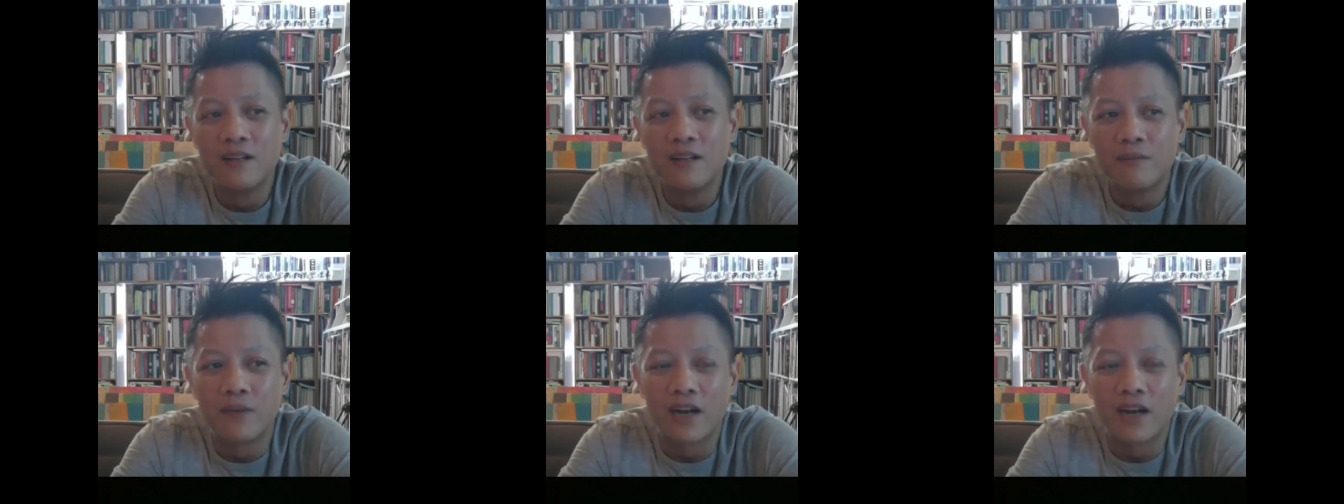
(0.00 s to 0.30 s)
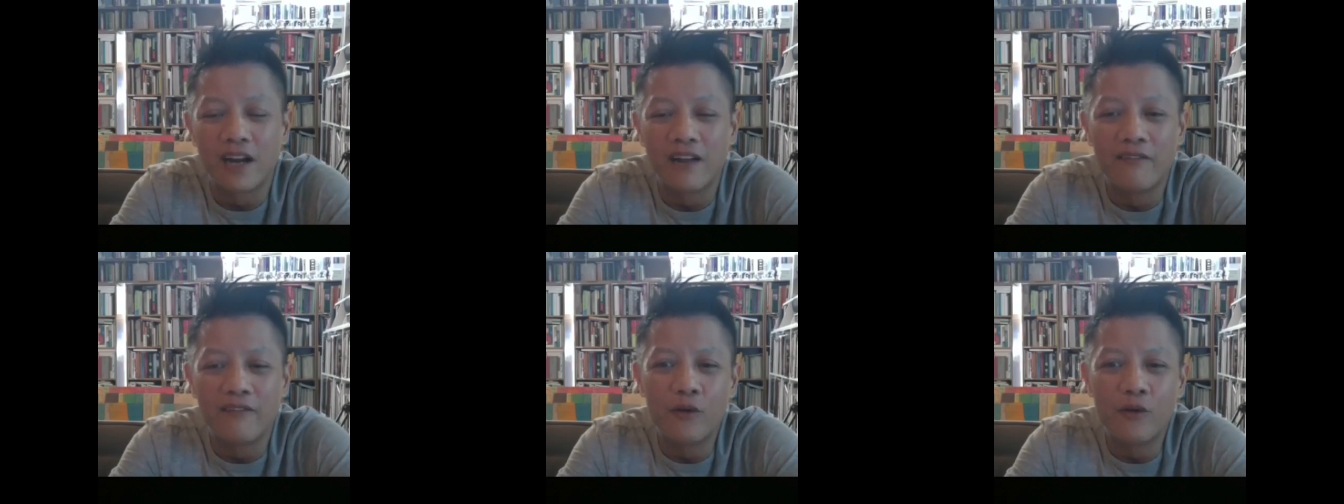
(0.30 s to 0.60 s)
But
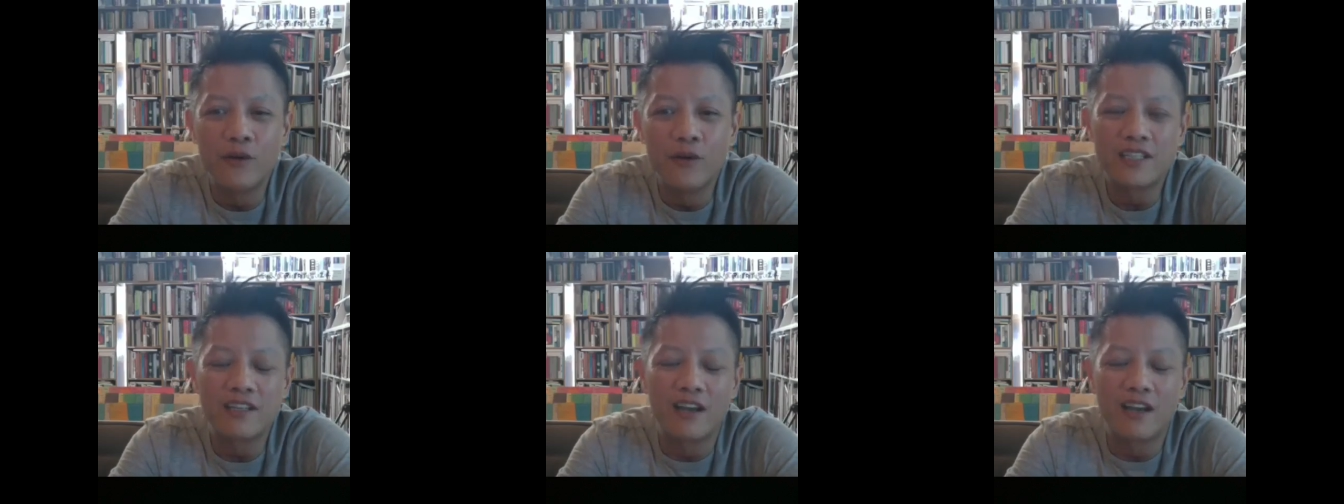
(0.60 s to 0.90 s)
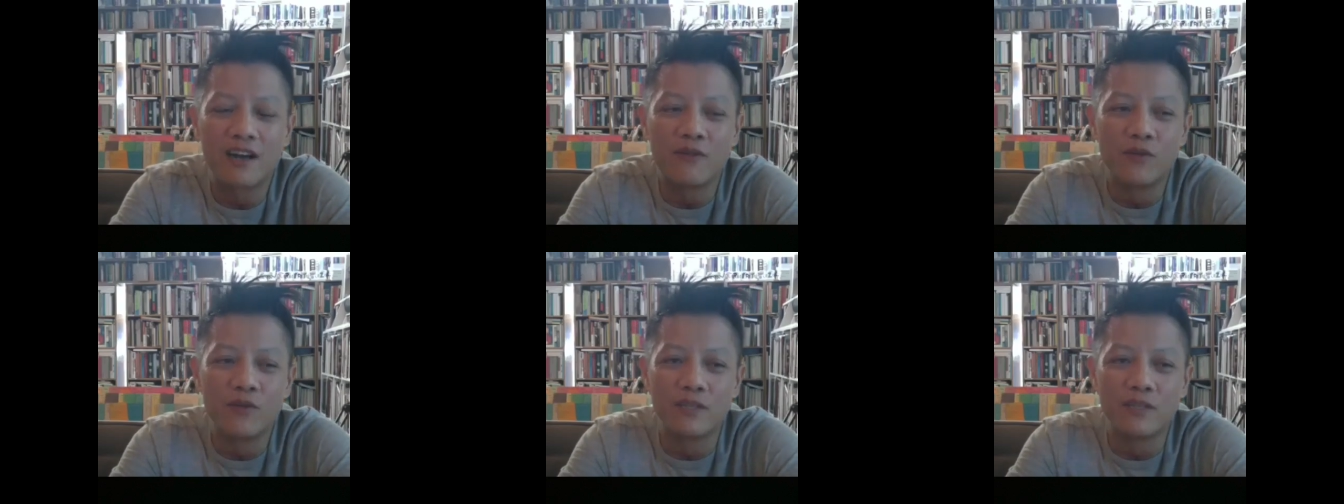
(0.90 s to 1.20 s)
I've always thought
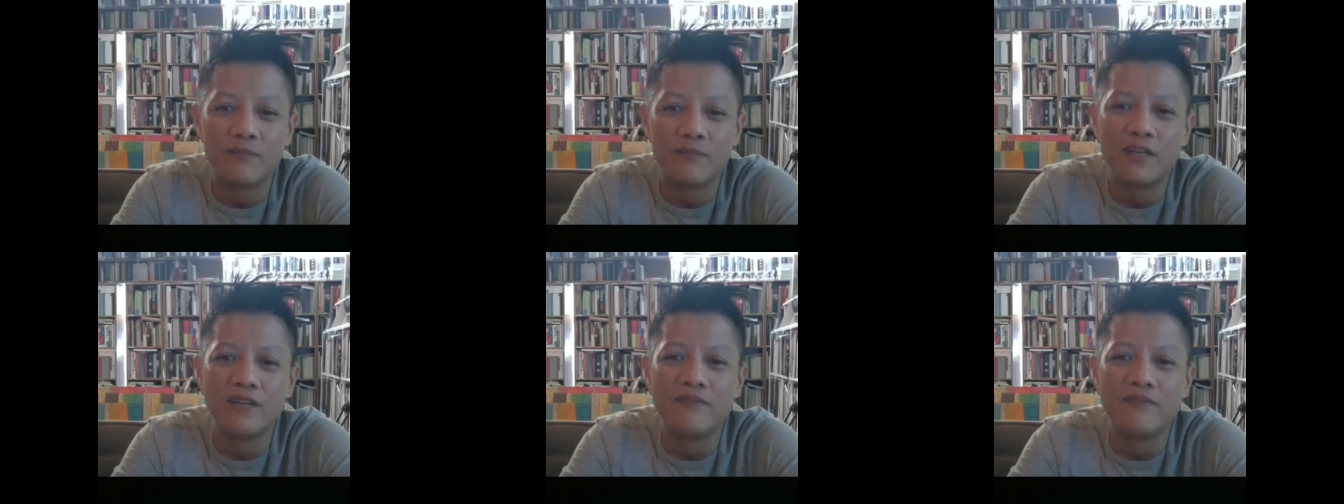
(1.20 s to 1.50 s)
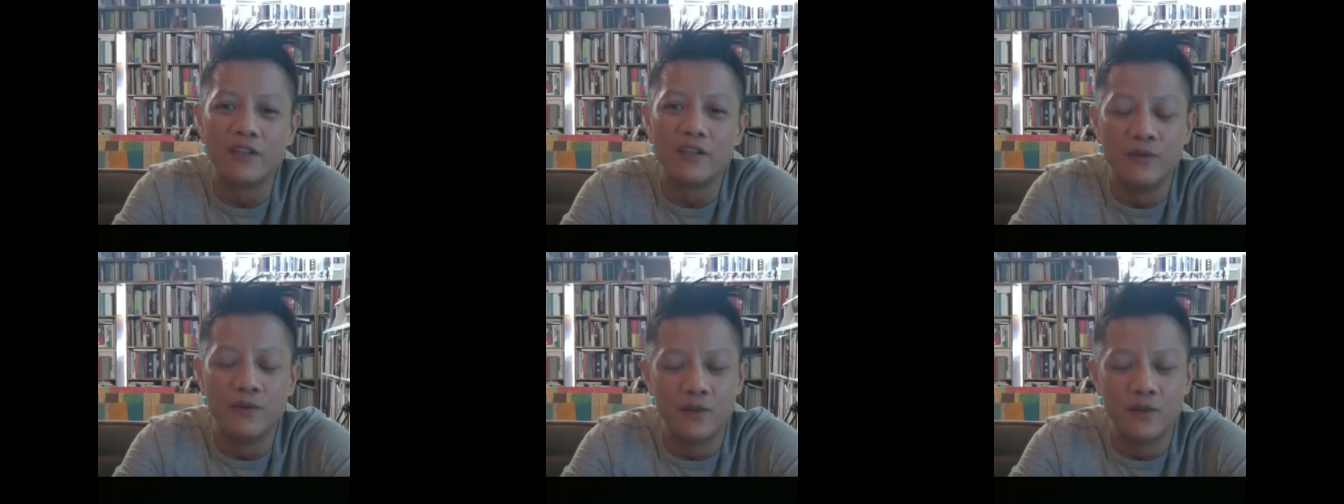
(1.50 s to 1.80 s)
it was a bit of a
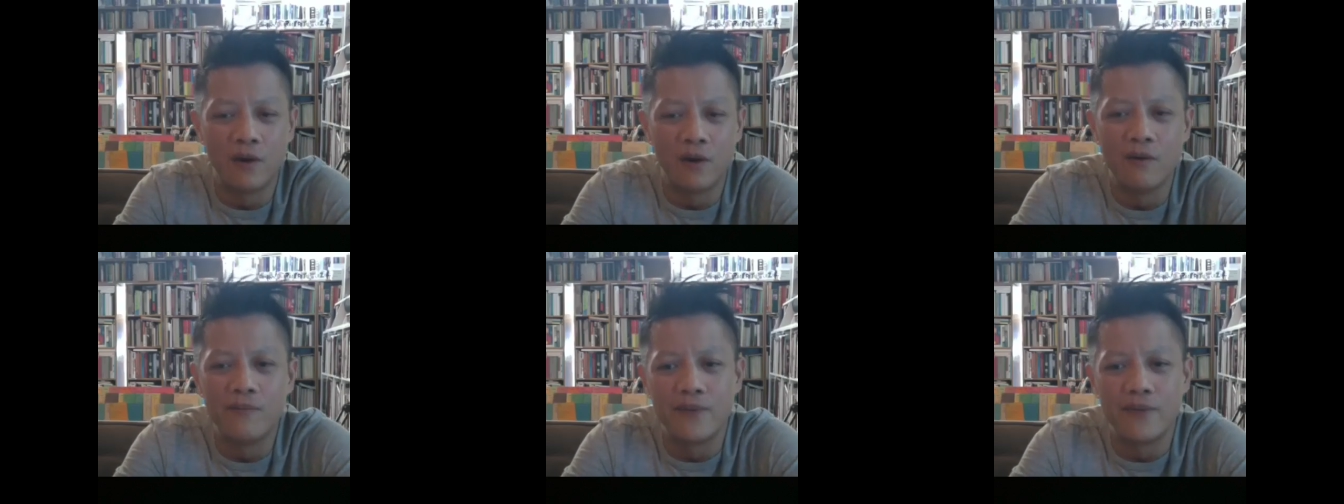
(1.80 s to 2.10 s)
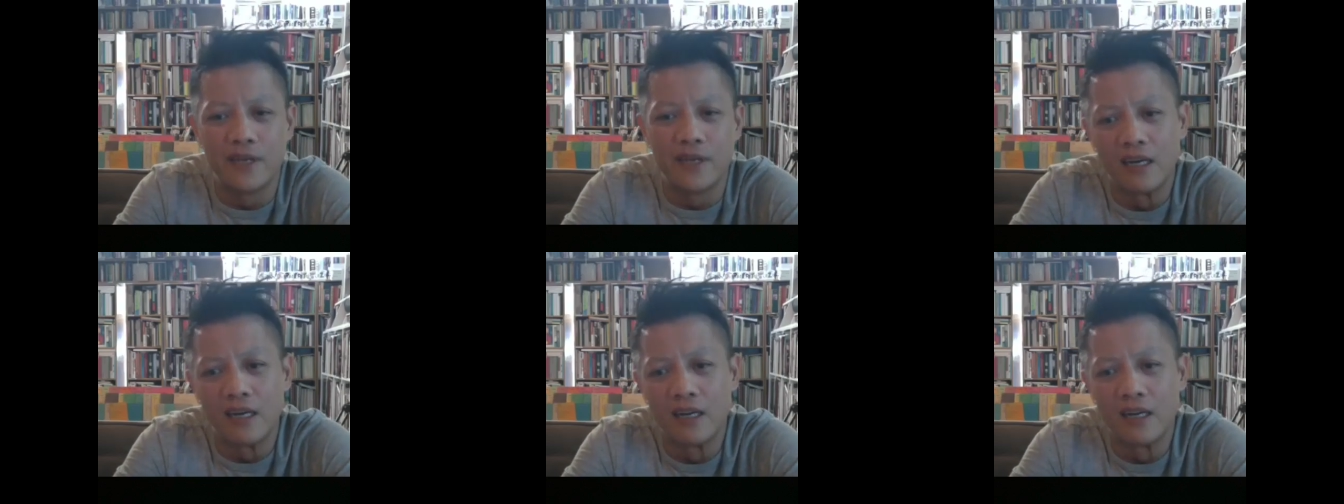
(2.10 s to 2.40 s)

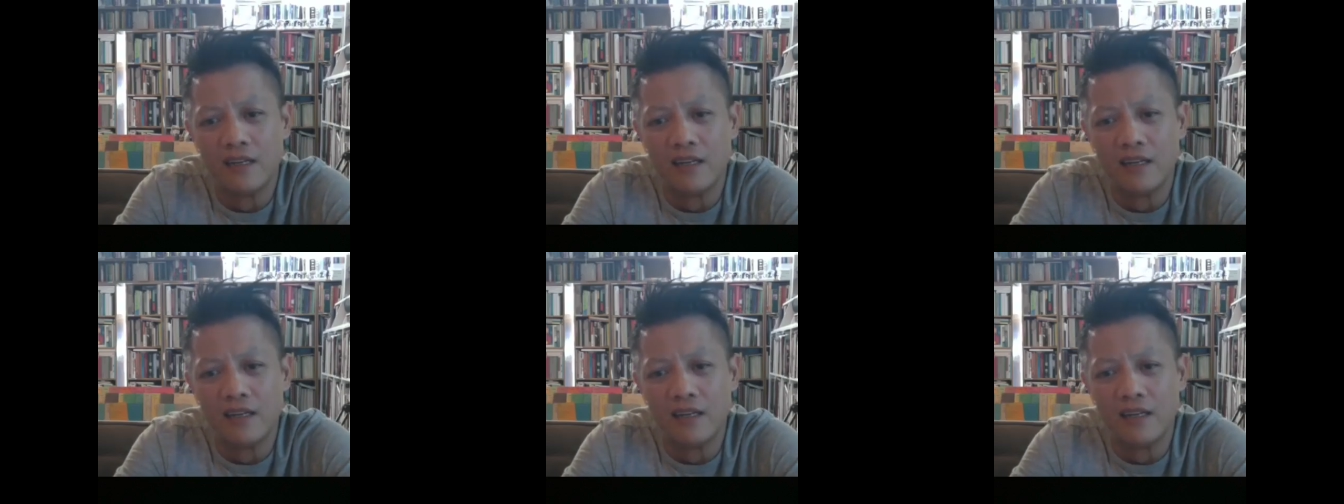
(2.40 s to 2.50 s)
utopia.